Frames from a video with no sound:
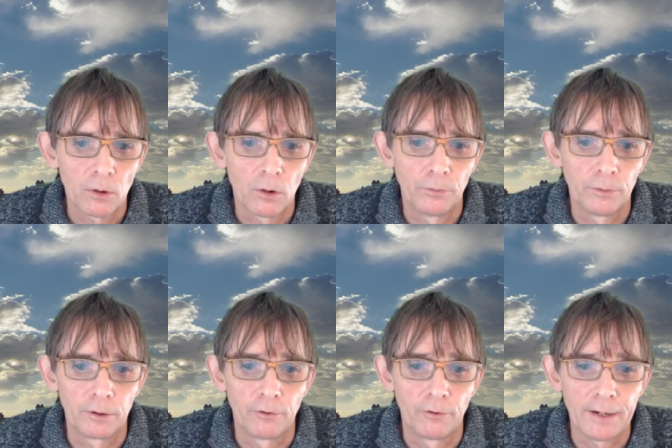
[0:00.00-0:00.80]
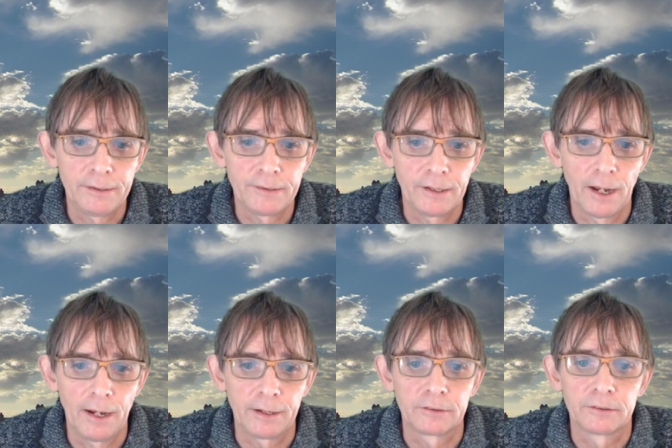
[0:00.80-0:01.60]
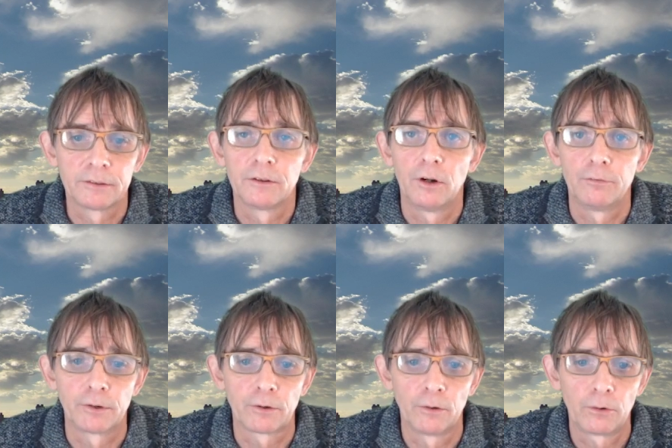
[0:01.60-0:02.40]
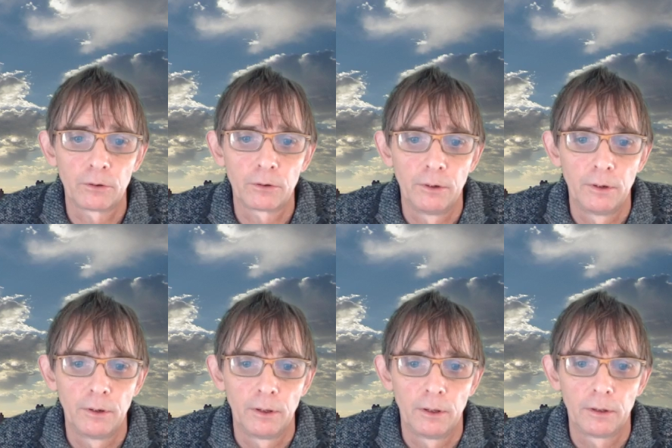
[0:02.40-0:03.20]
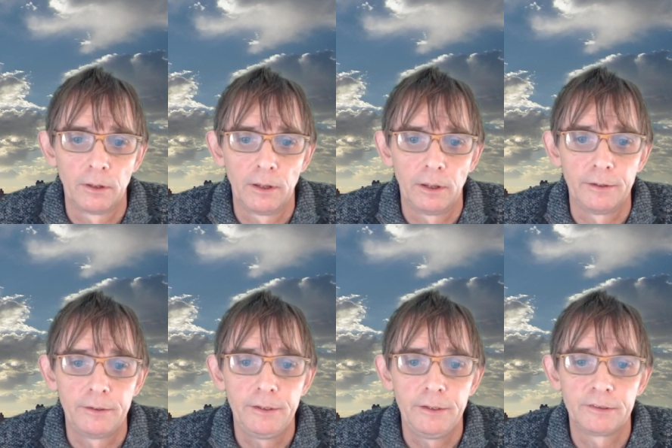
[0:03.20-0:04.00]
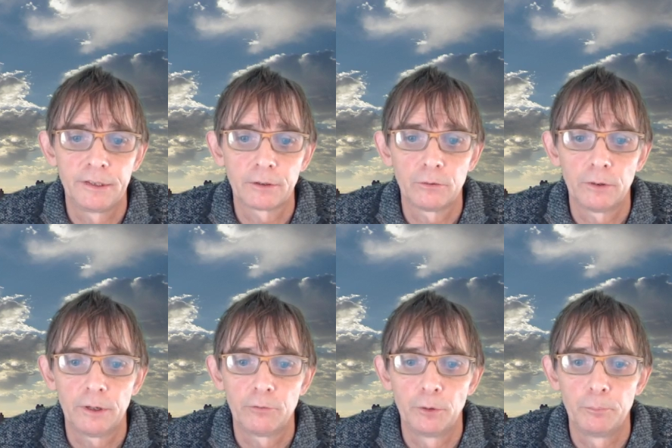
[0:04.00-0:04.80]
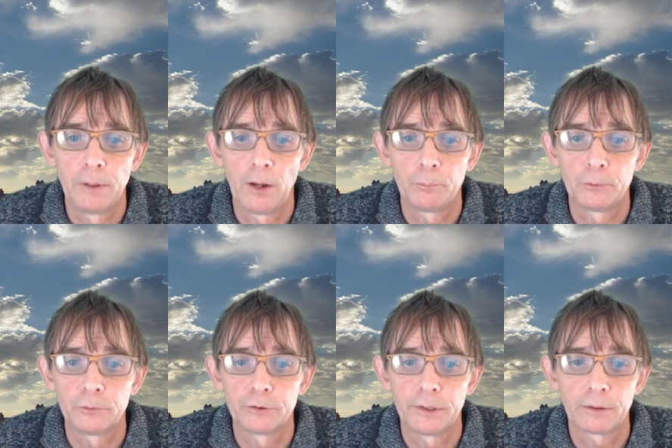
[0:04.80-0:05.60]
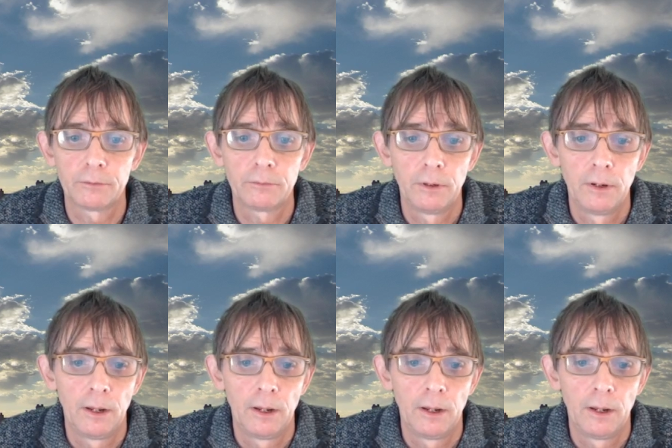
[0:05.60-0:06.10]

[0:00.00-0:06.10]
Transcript: On the rising edge of the clock, and the D is 0, it will be output to 0.